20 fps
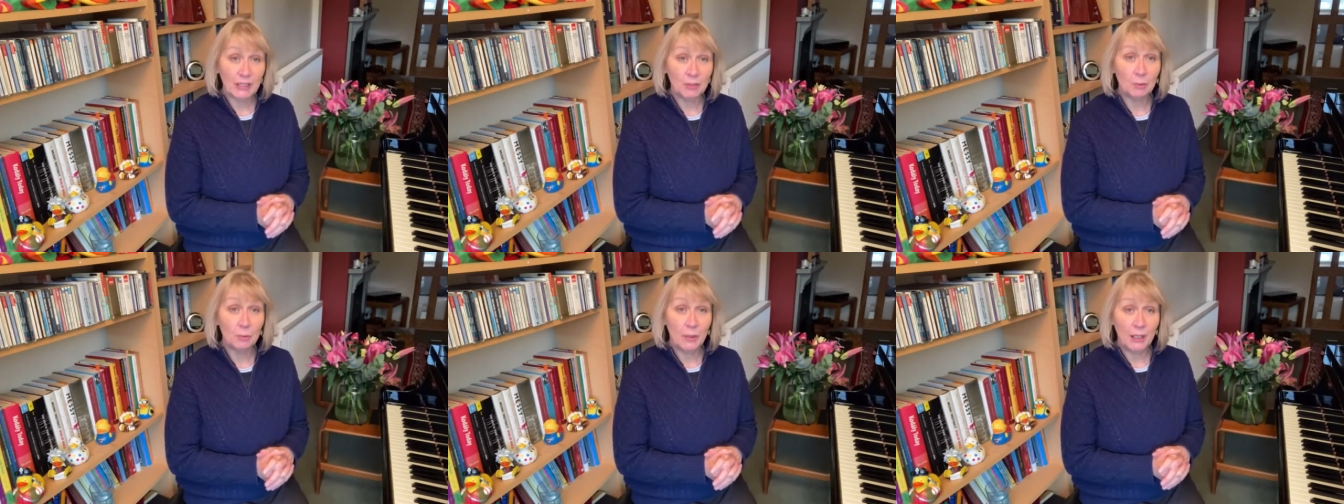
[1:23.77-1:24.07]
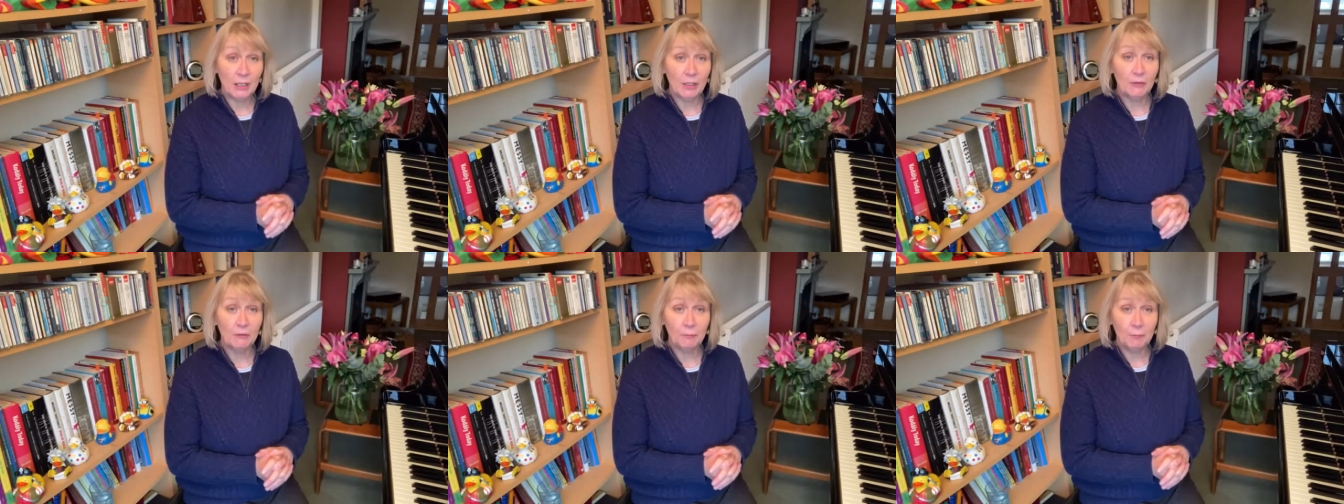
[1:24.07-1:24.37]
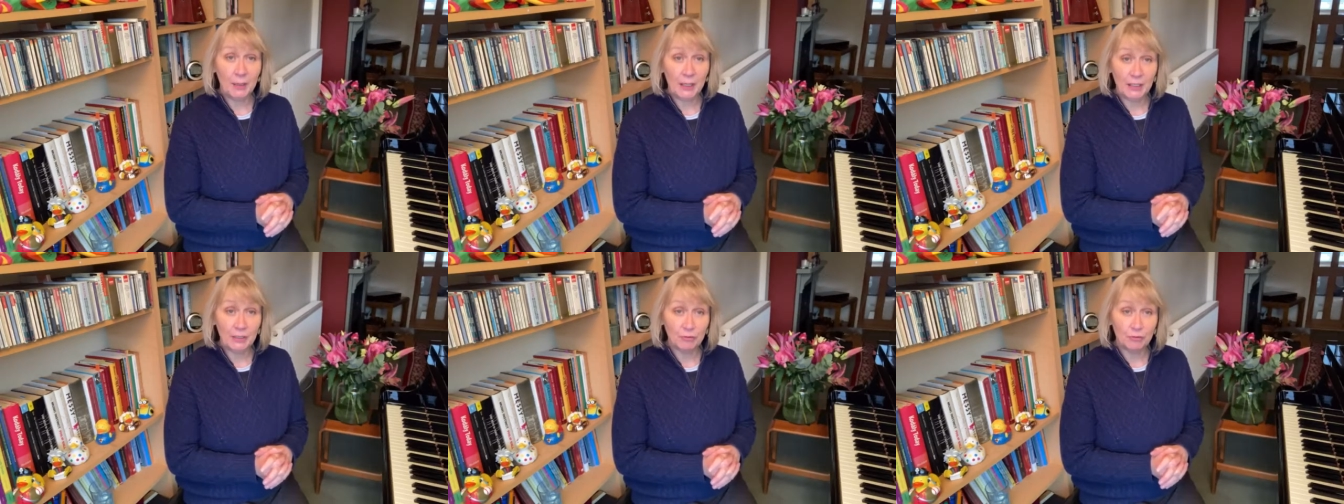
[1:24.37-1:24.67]
and
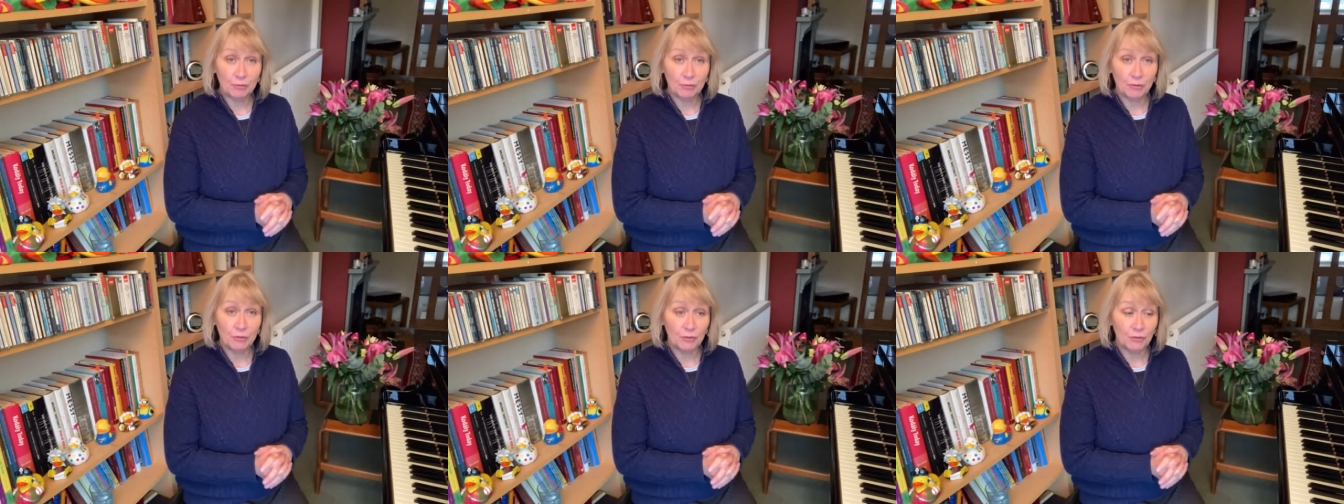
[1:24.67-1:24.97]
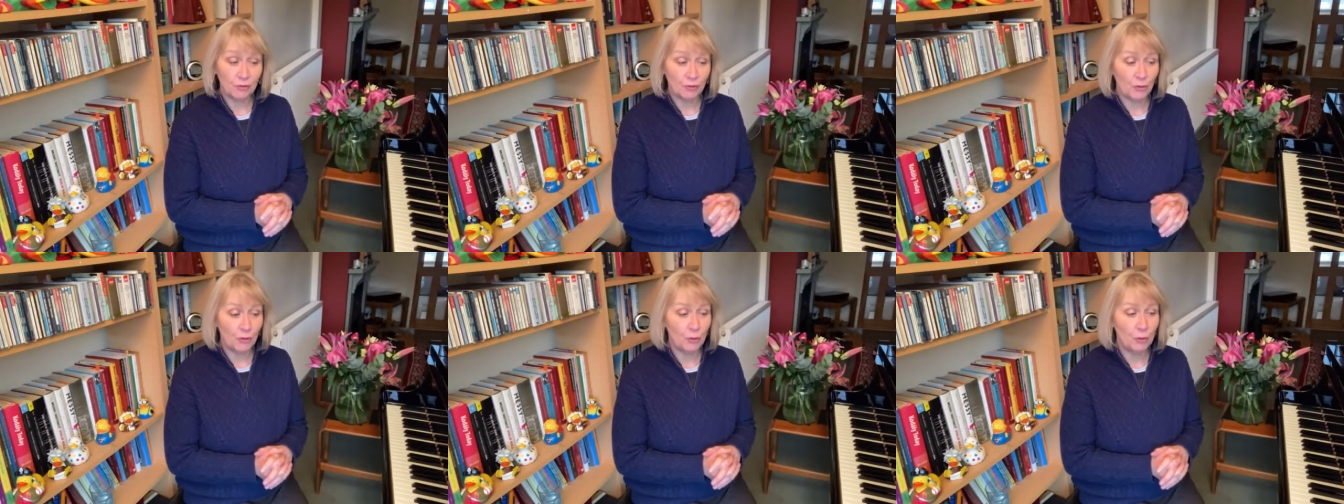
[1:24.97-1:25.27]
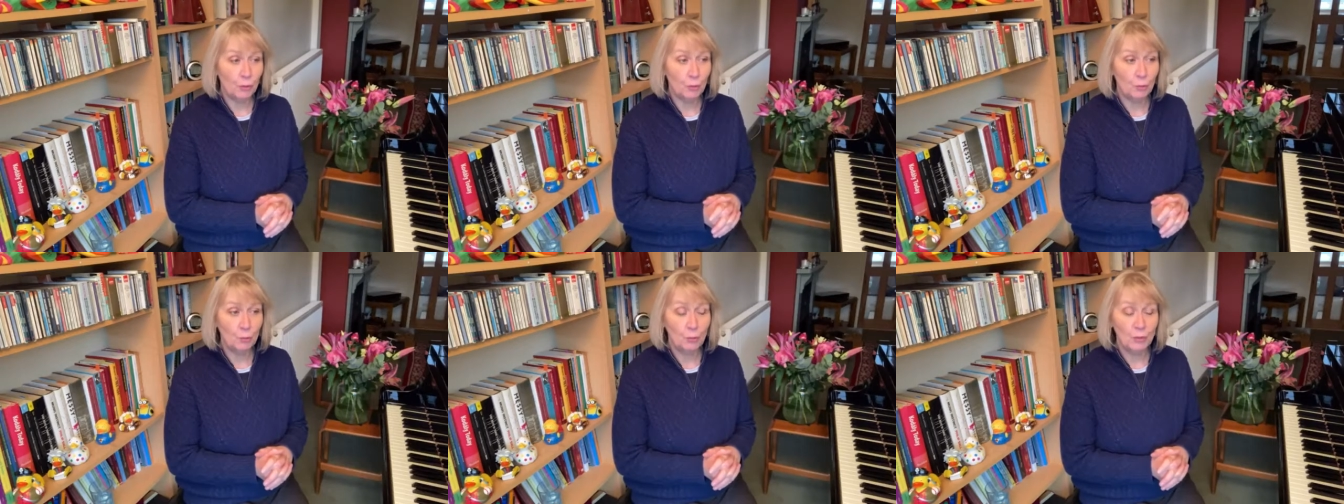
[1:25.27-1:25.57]
well-off patrons
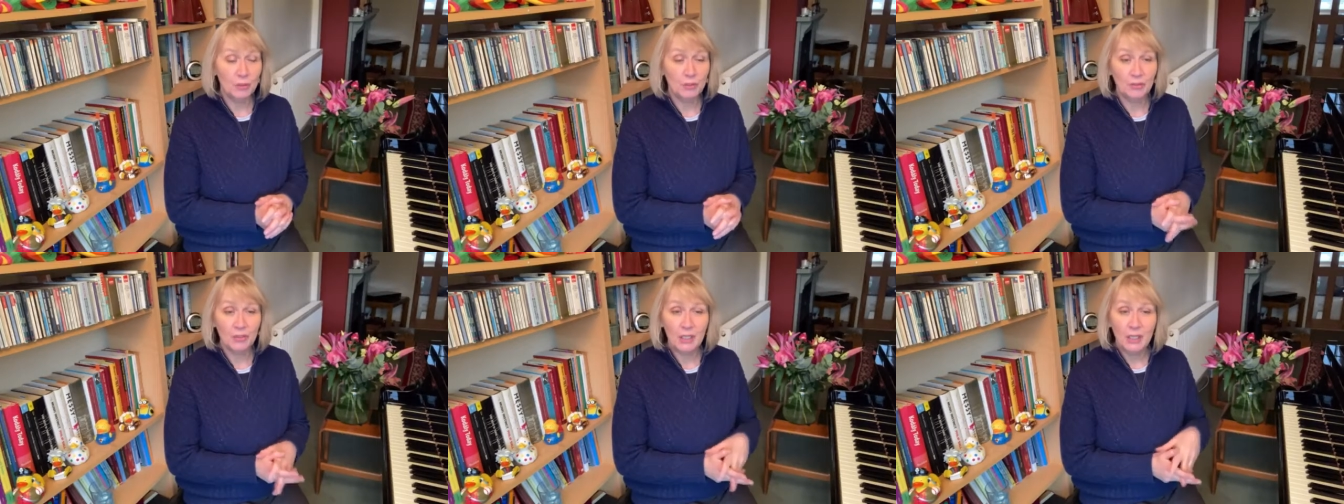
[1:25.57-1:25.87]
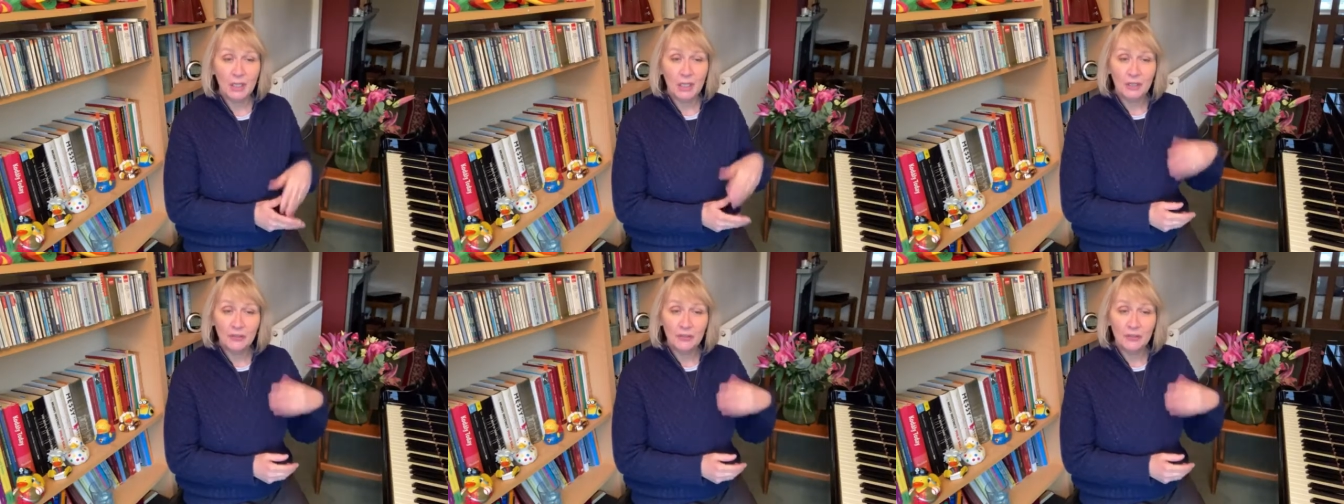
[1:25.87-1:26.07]
who would